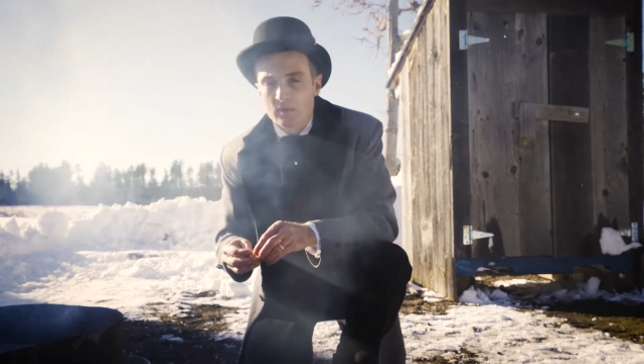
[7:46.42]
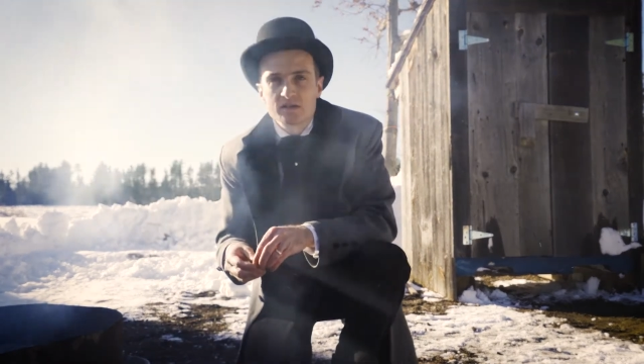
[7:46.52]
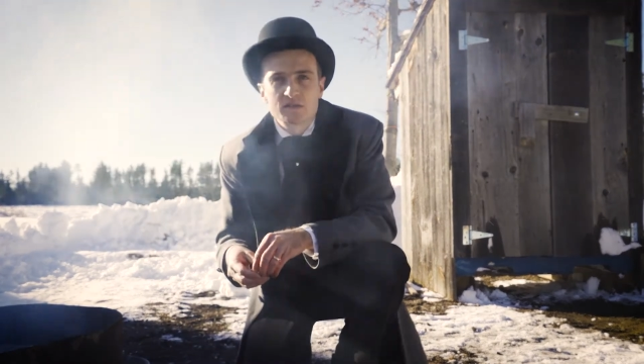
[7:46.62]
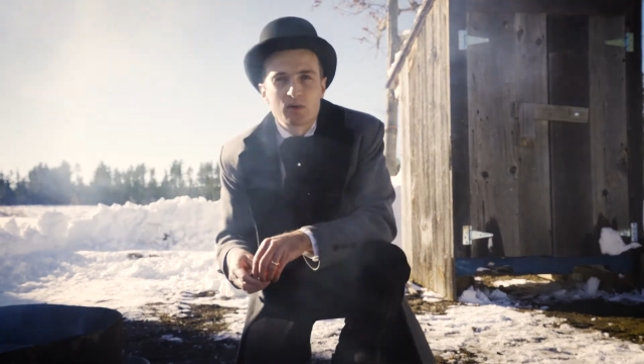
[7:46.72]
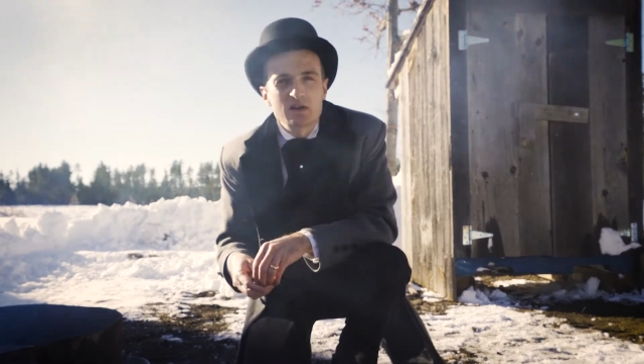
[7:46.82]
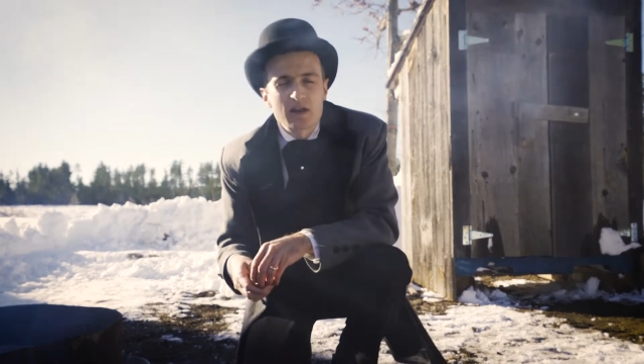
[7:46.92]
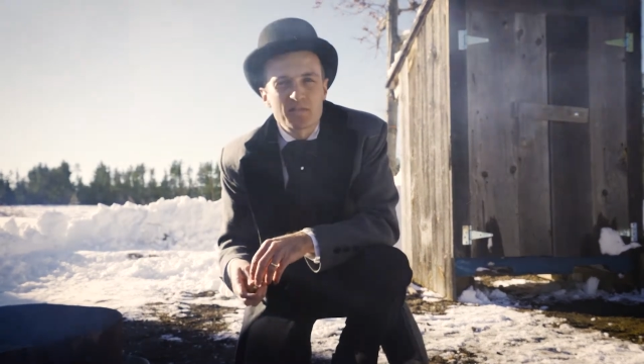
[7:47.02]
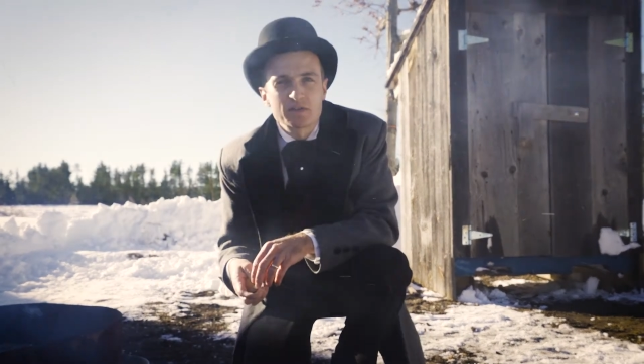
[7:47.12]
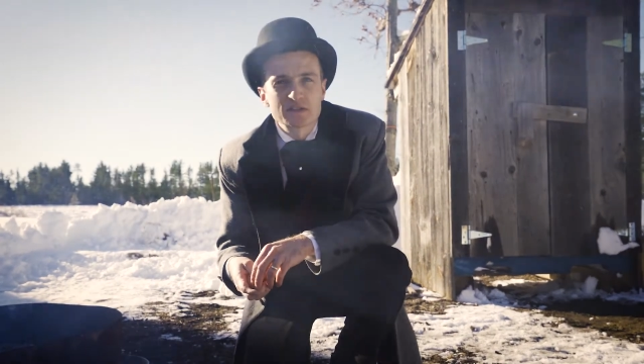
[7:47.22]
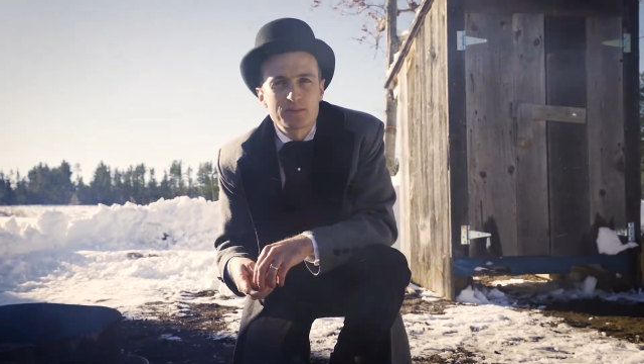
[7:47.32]
So one
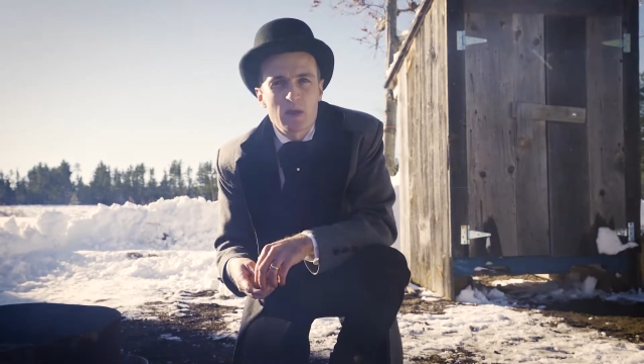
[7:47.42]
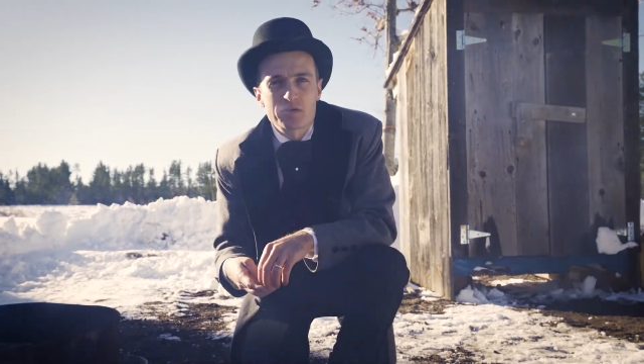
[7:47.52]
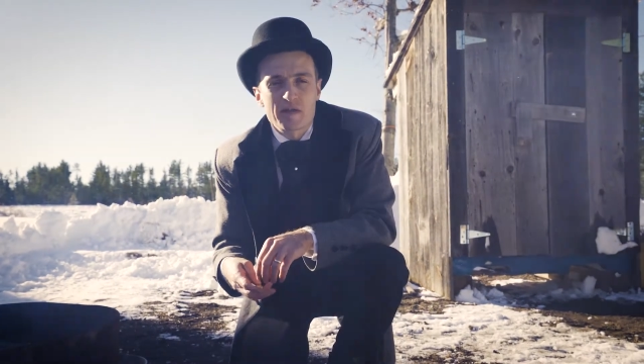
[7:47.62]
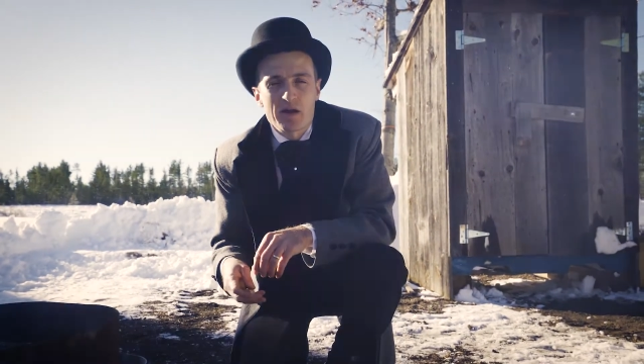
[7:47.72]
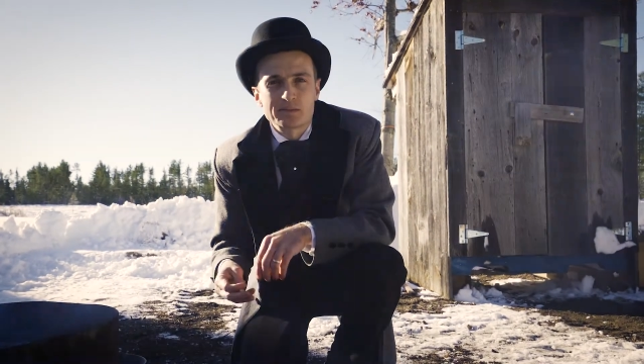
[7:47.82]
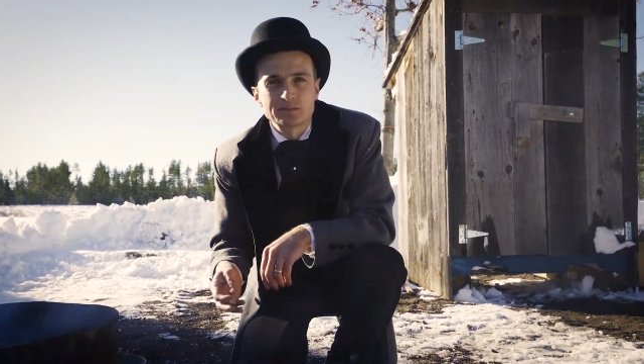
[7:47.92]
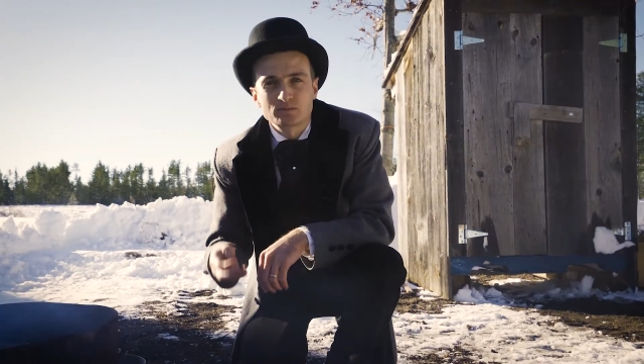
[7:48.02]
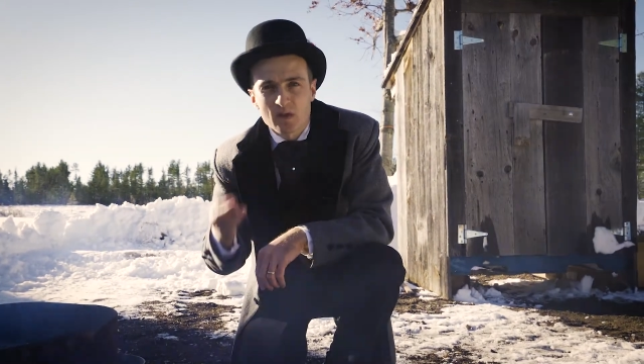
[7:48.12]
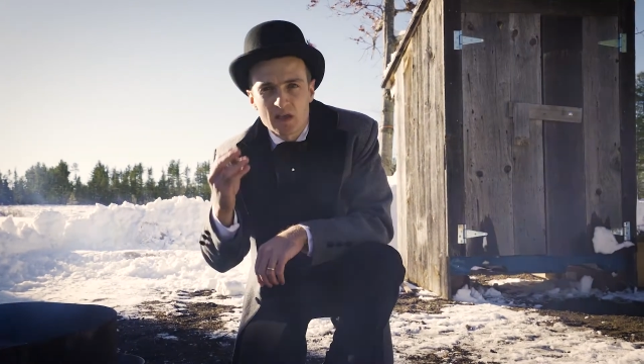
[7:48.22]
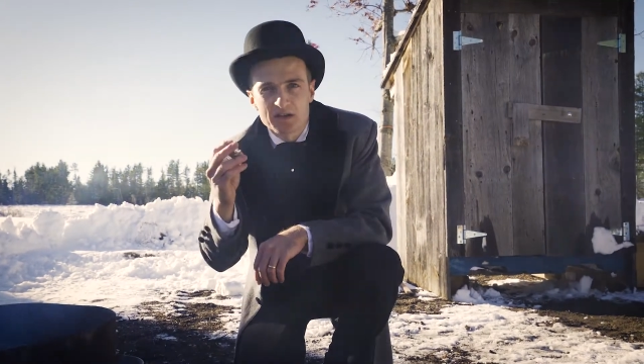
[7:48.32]
difference about
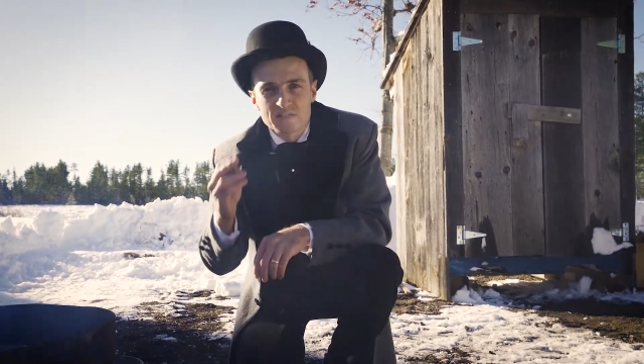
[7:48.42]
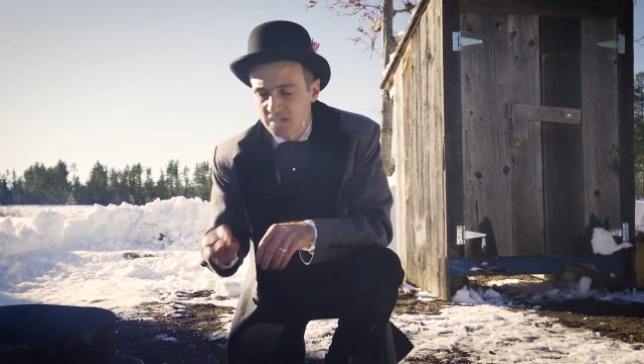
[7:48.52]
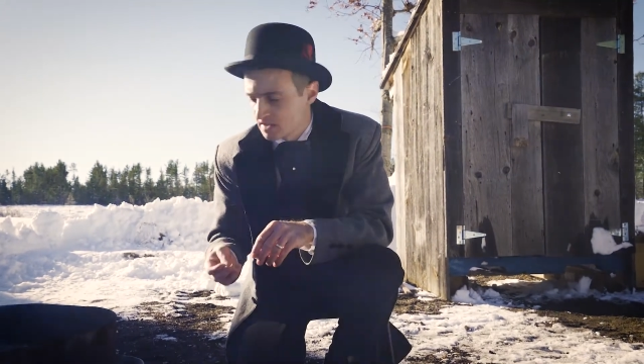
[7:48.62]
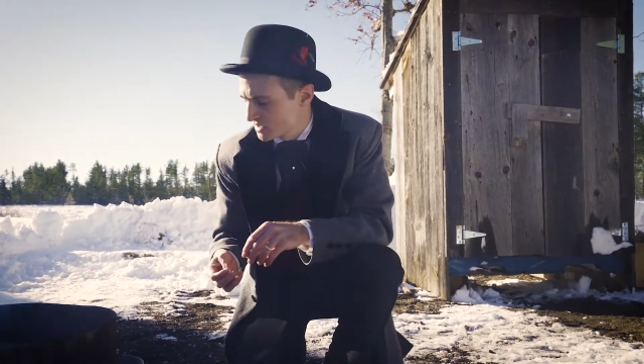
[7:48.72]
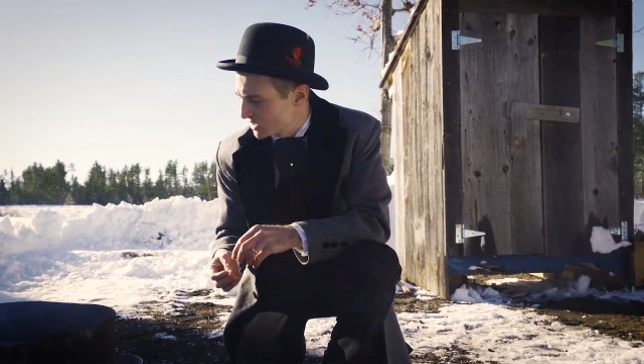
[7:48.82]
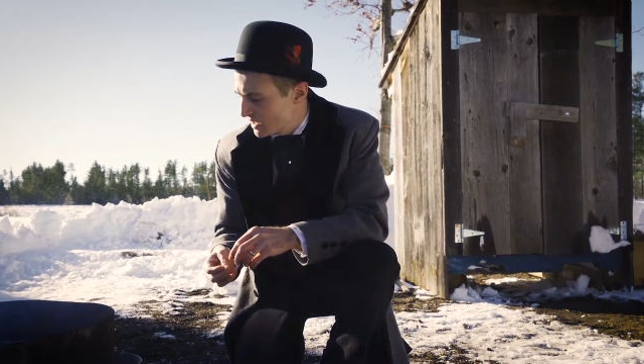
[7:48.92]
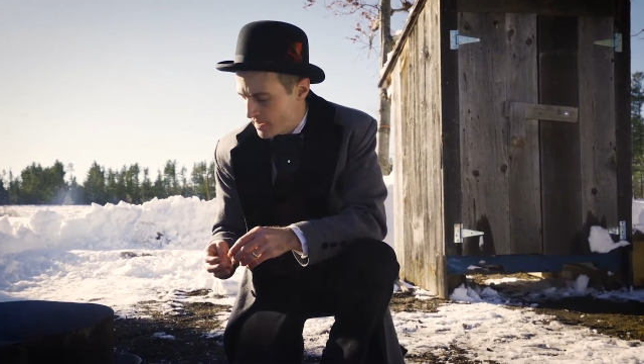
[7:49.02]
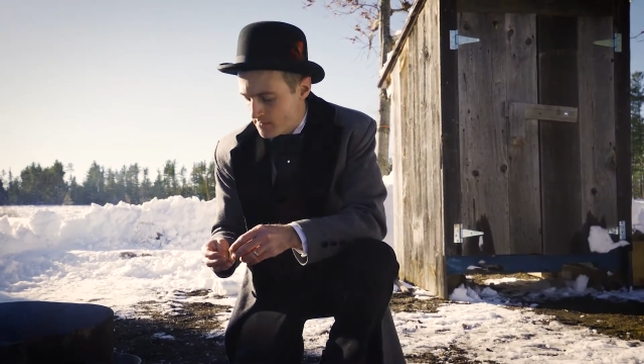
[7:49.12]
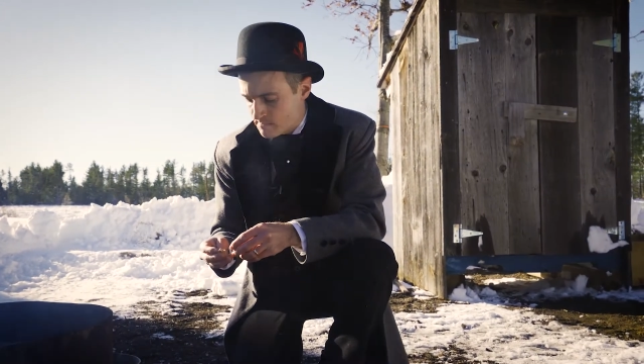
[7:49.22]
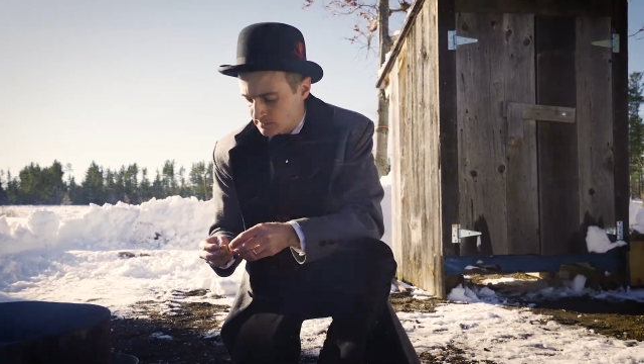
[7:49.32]
eating chestnuts today